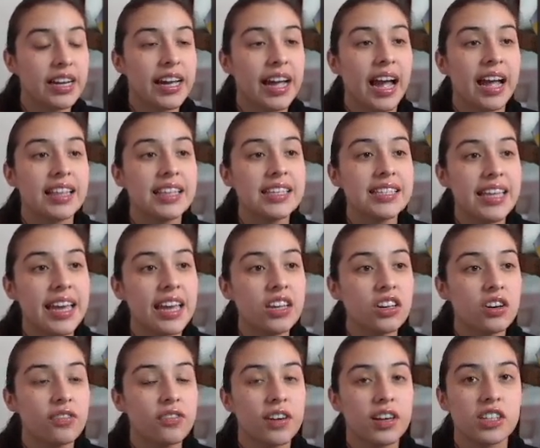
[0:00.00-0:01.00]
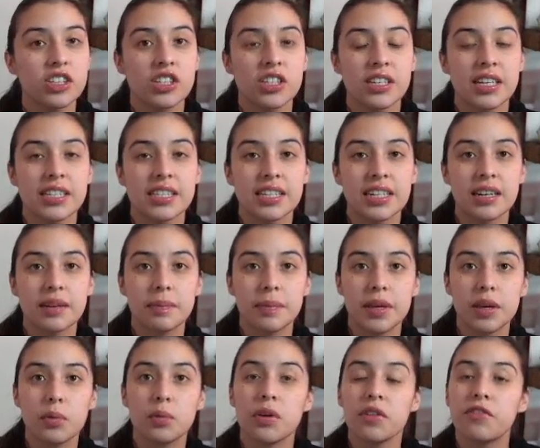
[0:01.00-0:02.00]
And this handler function is going to
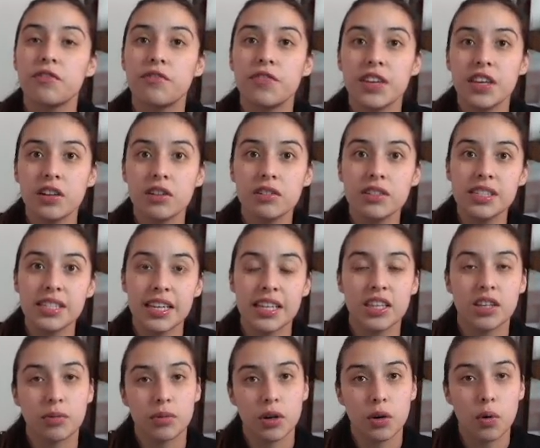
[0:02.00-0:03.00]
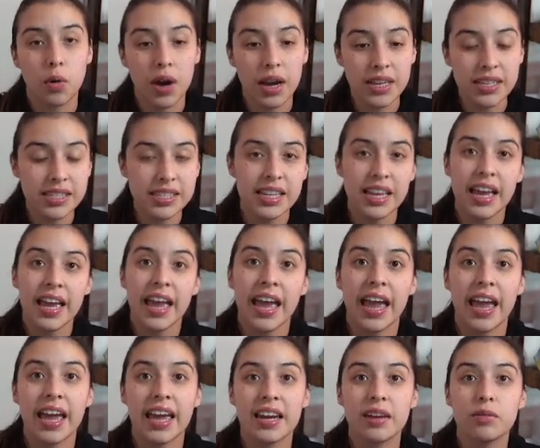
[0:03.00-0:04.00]
be what fields in the request
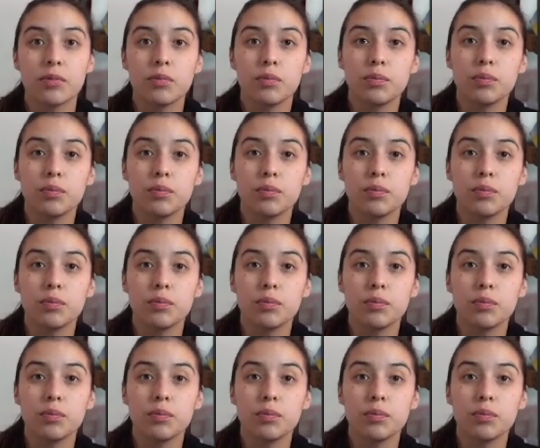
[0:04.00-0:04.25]
and